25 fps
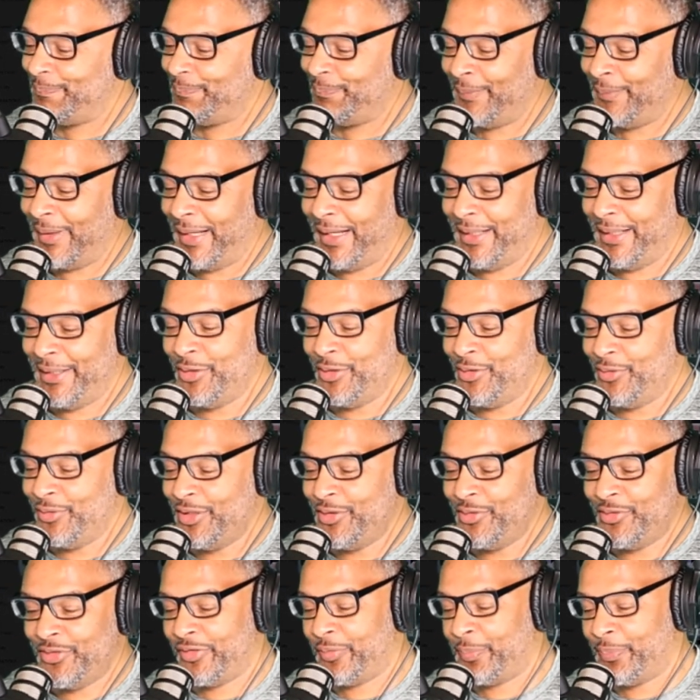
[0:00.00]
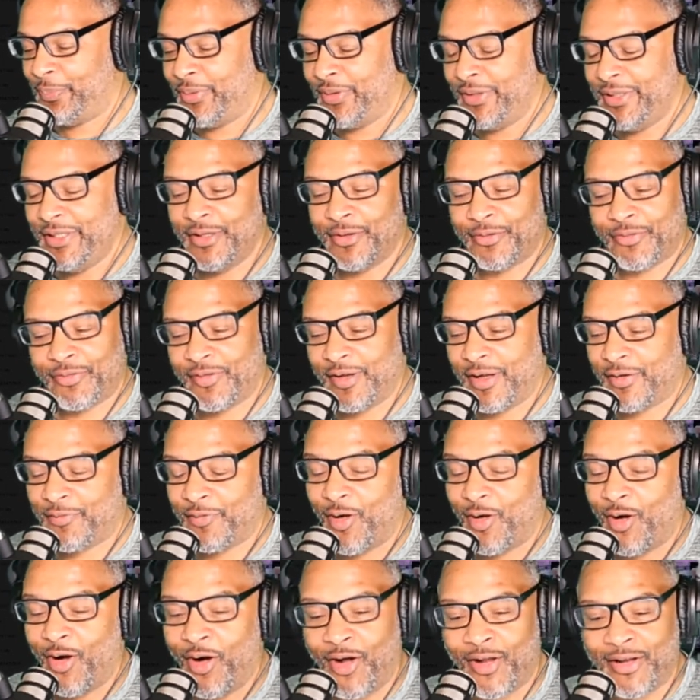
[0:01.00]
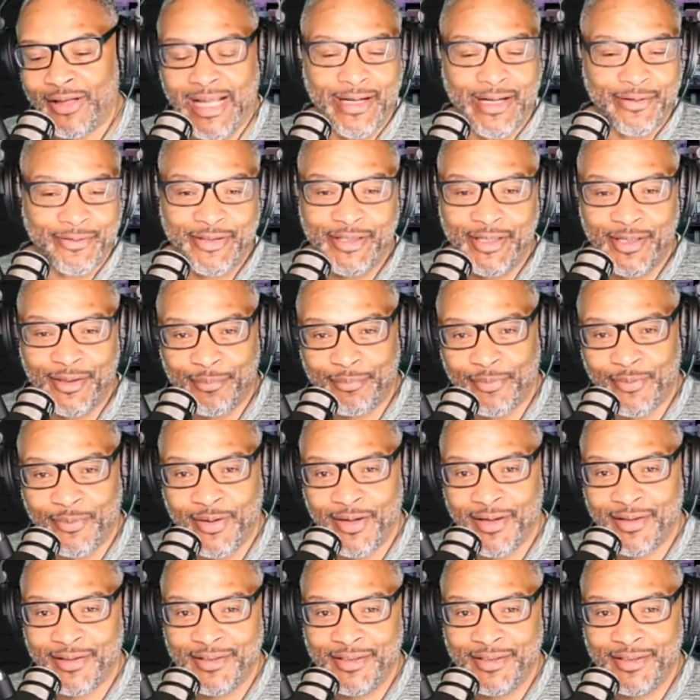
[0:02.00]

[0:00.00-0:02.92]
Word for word: Man, you you just putting yourself all out there, bro.